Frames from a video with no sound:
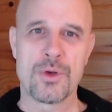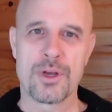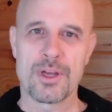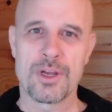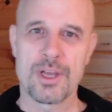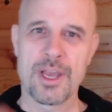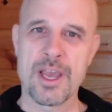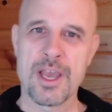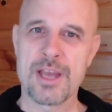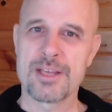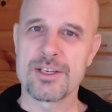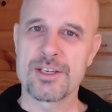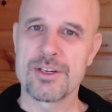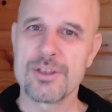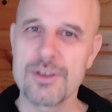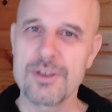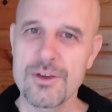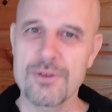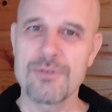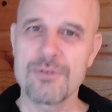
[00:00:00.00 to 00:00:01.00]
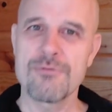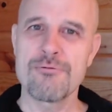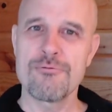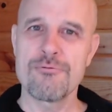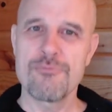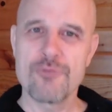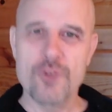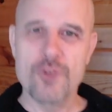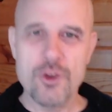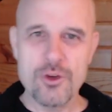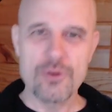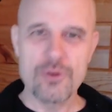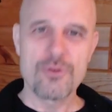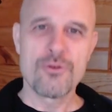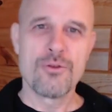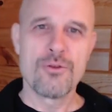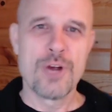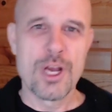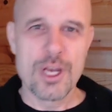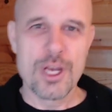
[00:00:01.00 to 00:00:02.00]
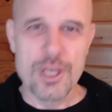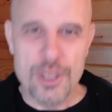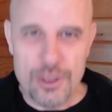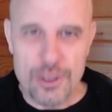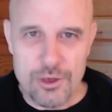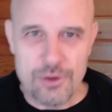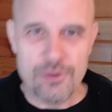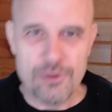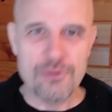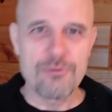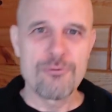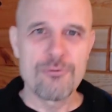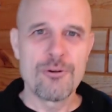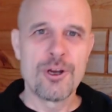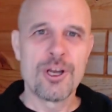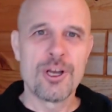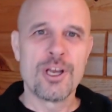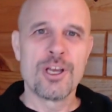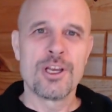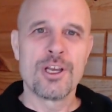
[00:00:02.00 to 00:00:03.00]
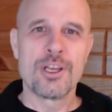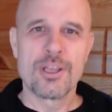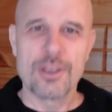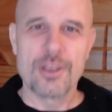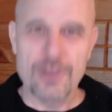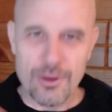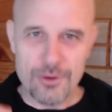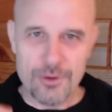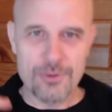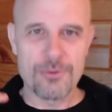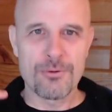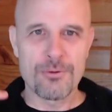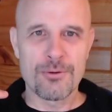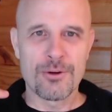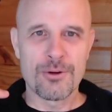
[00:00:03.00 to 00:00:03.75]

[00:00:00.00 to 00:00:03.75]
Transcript: It's you, you, you, you.